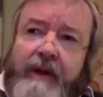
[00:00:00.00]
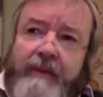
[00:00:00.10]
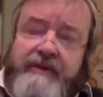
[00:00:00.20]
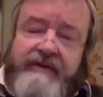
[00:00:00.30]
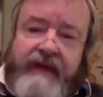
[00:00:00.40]

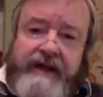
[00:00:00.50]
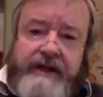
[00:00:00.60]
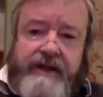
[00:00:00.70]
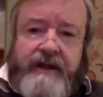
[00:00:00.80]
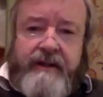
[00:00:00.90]

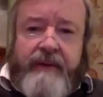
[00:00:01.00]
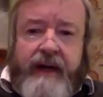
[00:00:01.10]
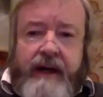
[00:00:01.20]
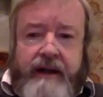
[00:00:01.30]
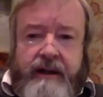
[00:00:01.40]
observation that the
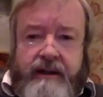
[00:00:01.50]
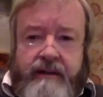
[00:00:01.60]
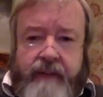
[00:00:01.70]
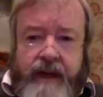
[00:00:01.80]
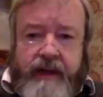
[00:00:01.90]
brain and
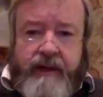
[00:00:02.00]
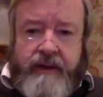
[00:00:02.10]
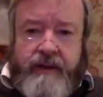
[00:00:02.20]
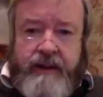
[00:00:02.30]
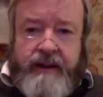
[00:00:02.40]
the mind